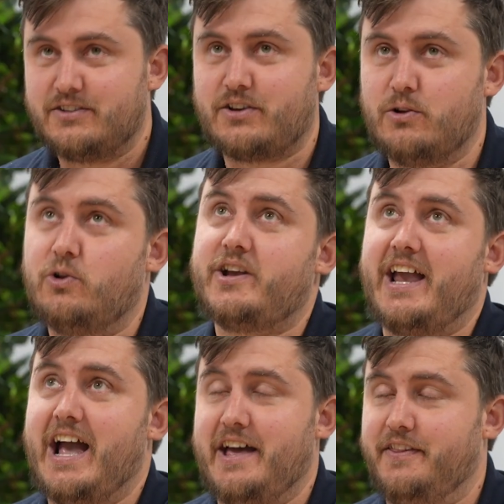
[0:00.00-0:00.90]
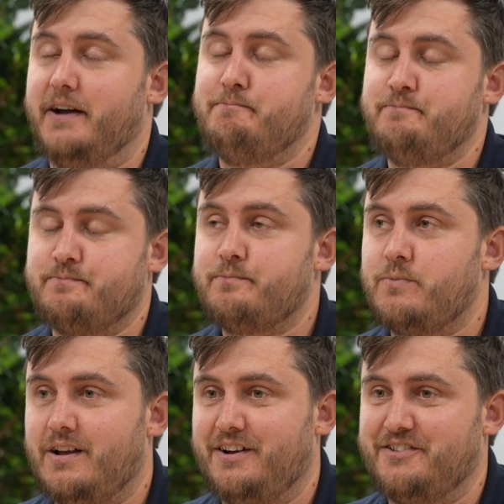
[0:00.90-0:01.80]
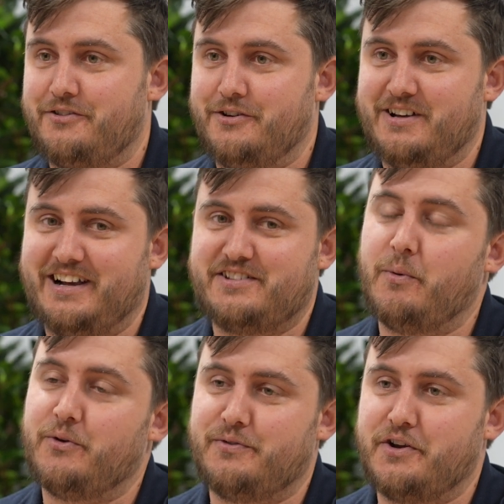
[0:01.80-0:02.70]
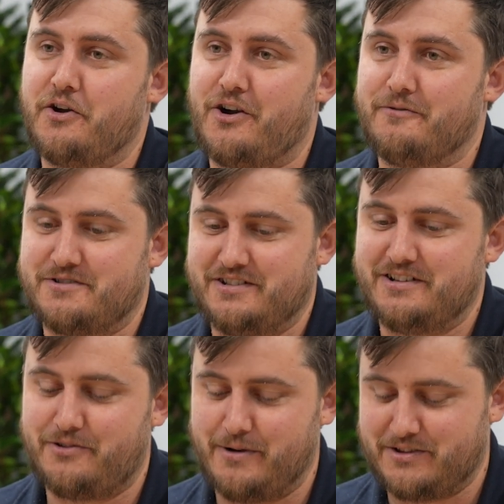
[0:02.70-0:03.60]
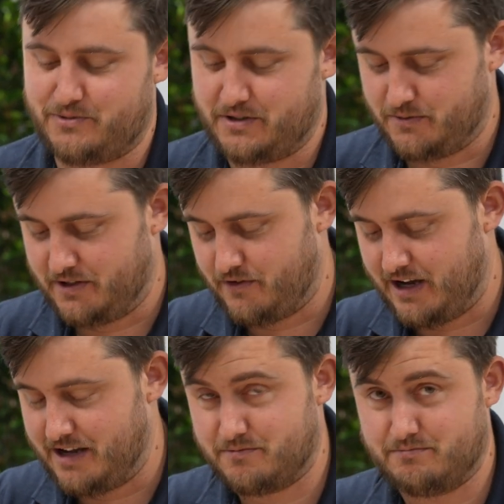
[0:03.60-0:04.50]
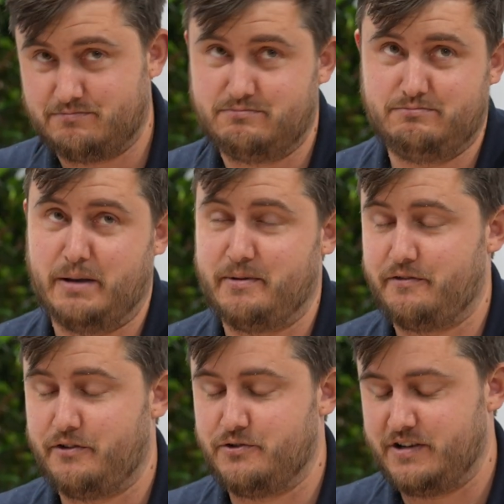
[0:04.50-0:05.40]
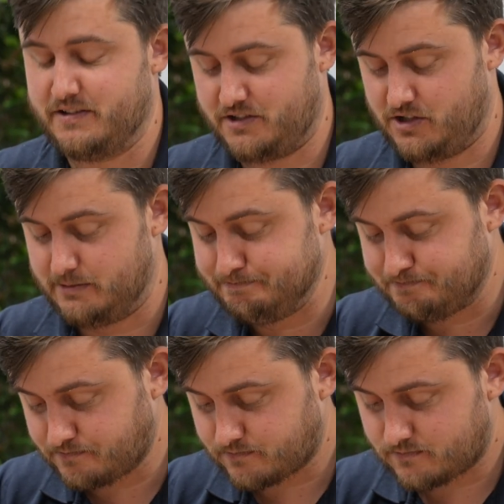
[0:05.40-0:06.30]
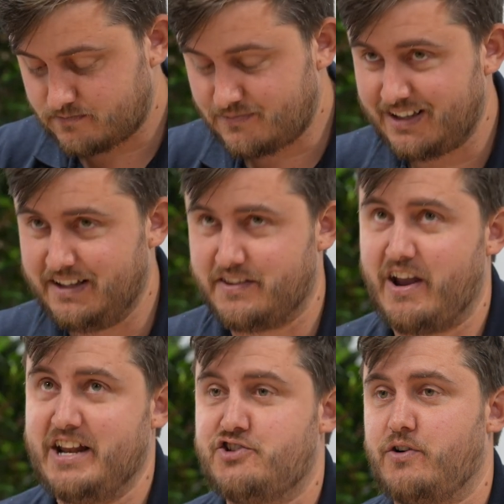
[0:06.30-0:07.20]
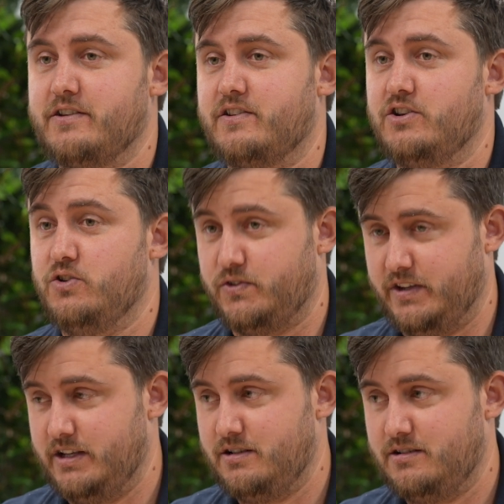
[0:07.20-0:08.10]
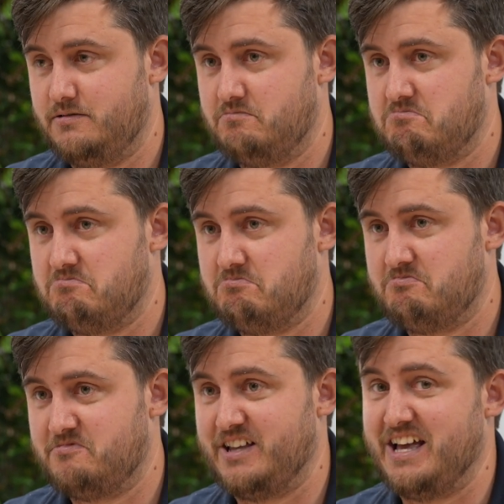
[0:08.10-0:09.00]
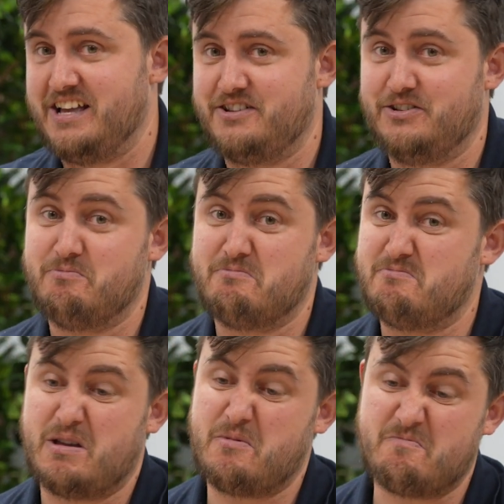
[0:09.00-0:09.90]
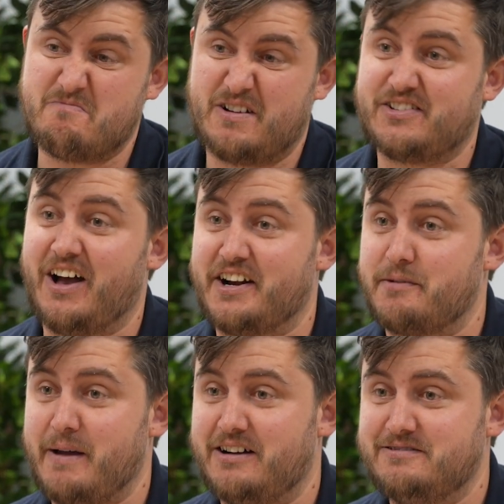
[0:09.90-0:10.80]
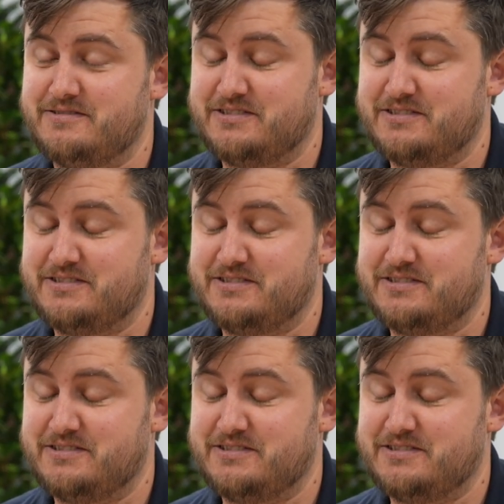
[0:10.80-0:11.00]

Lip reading: So looking ahead then, for I suppose video conferencing throughout 2025 and maybe the future years to come, are there any trends that you see that you may be excited about?